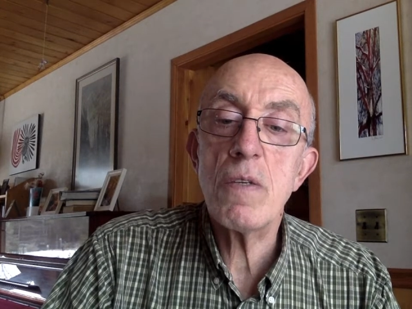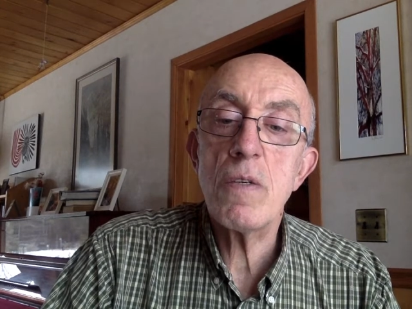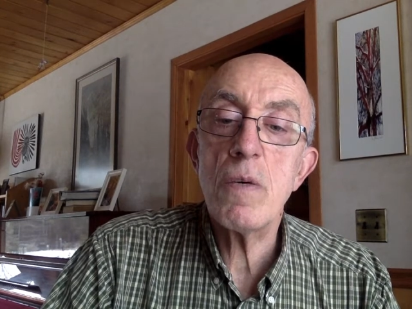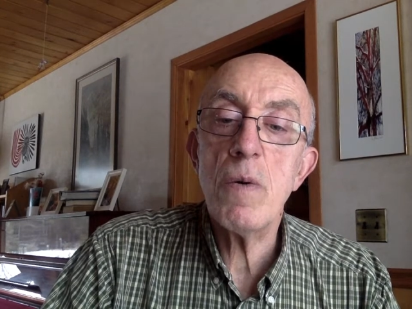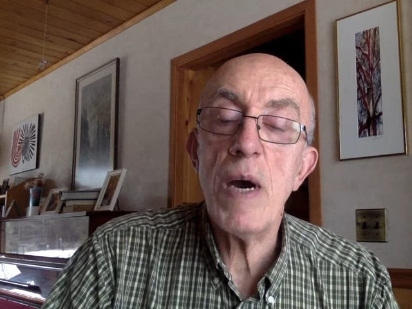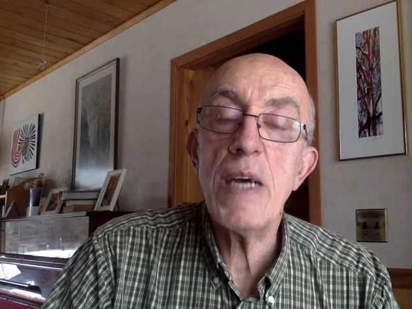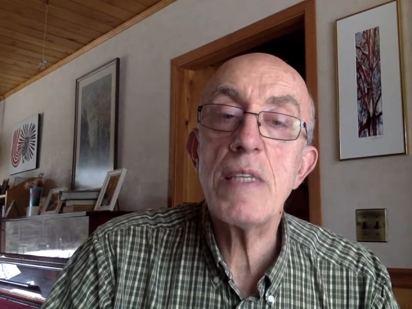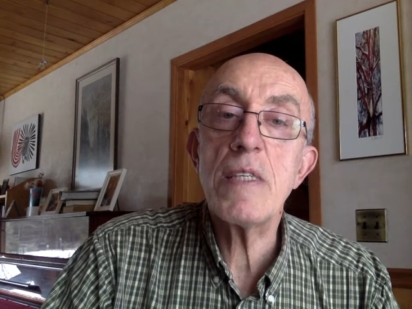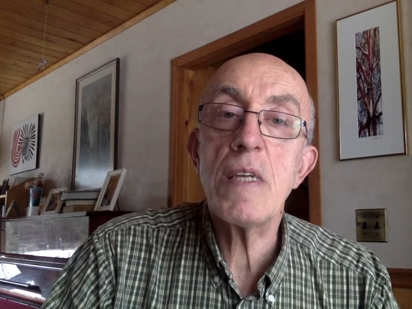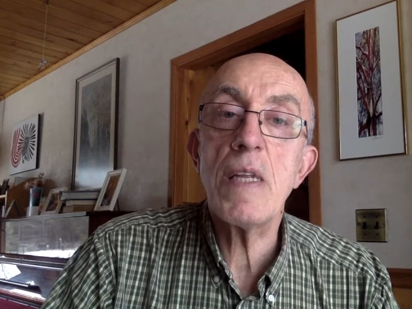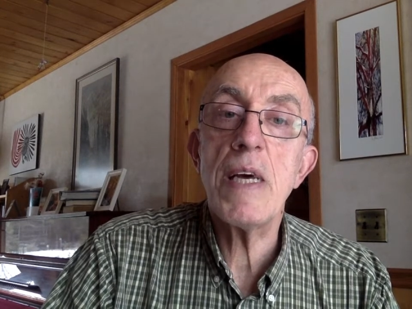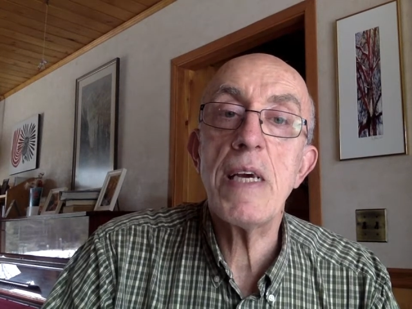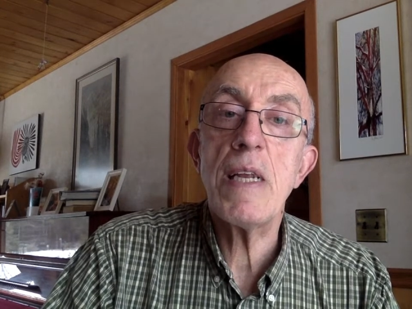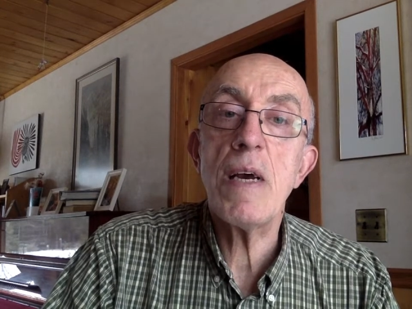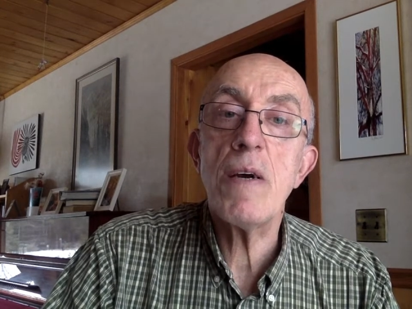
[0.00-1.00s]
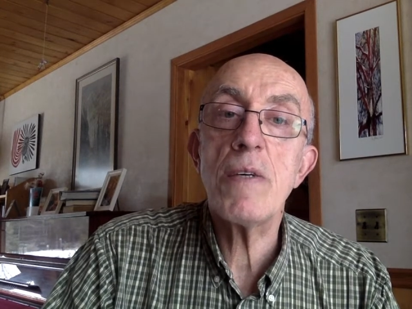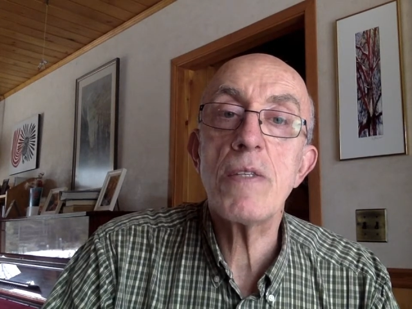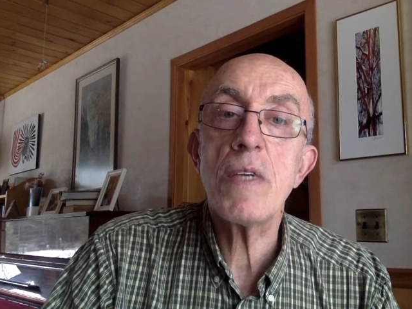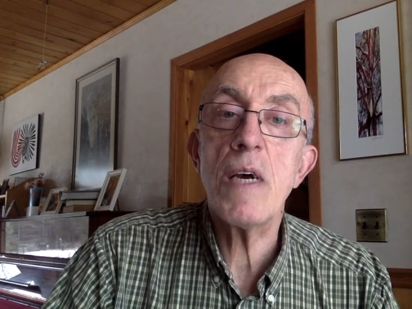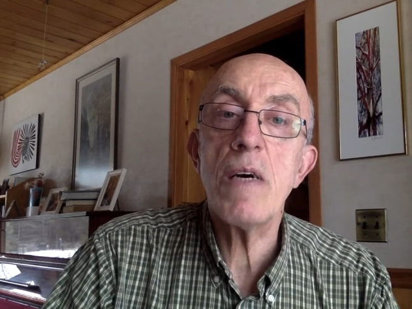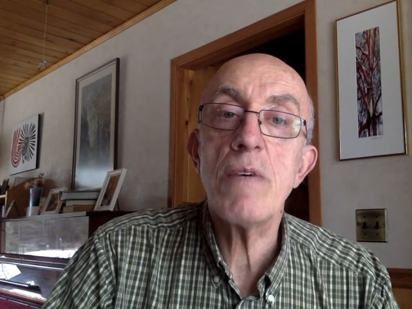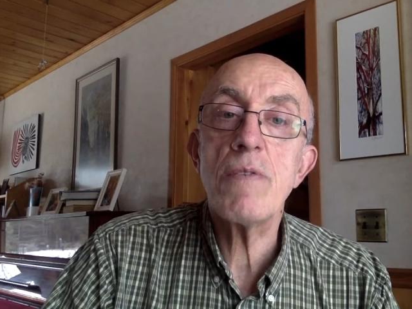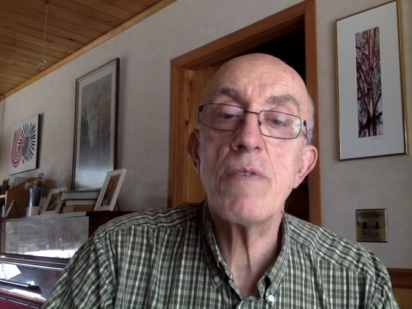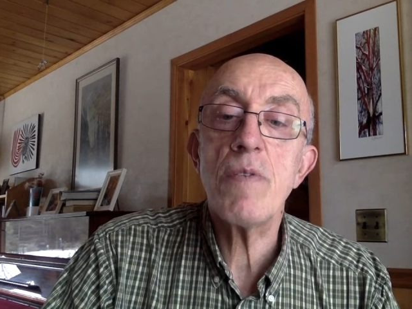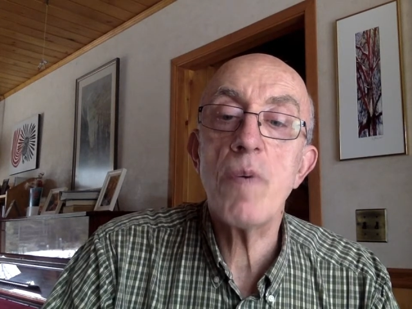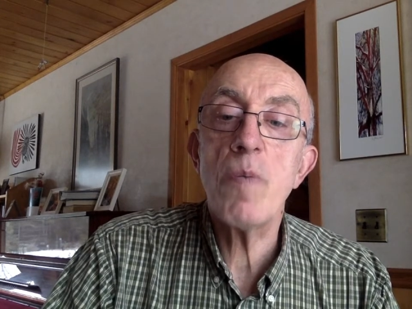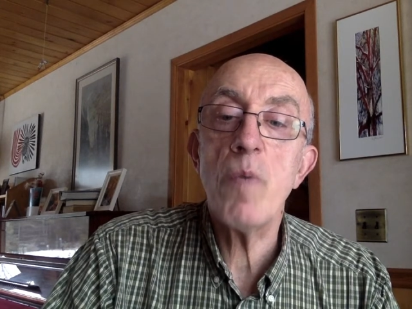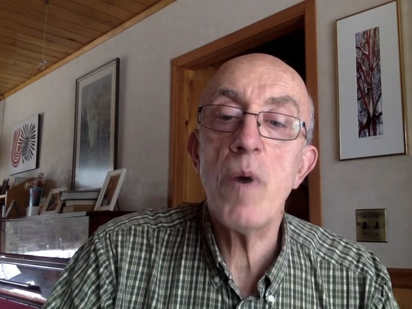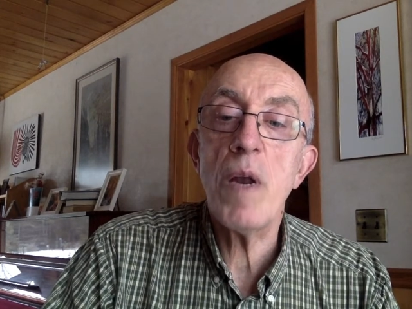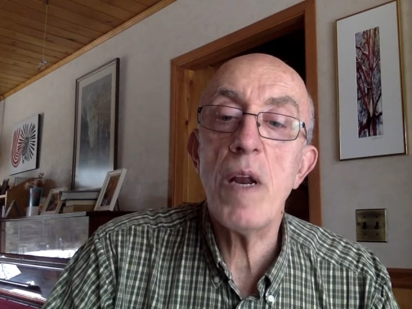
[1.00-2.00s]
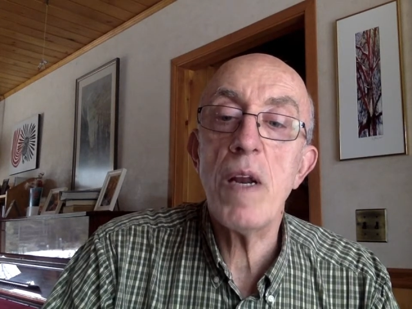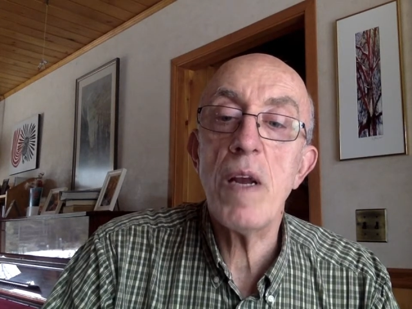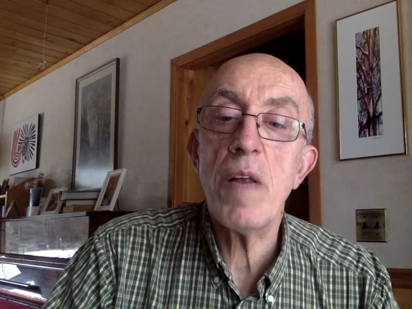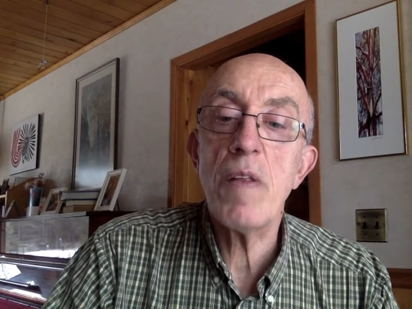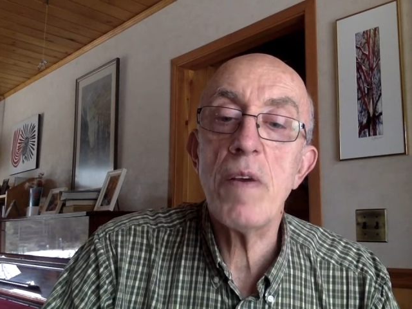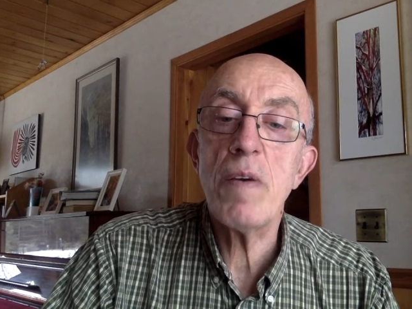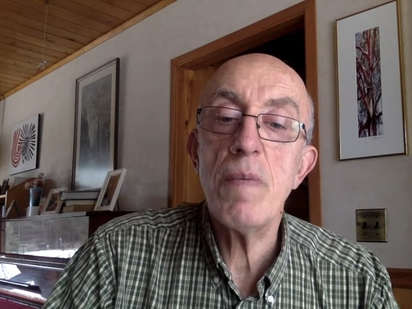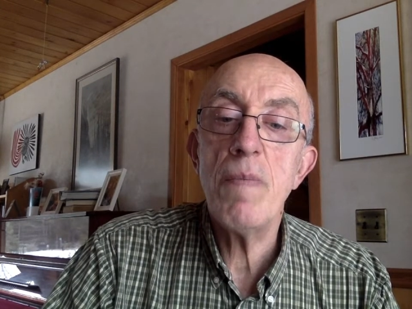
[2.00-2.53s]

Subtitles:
to isolate ourselves from one another,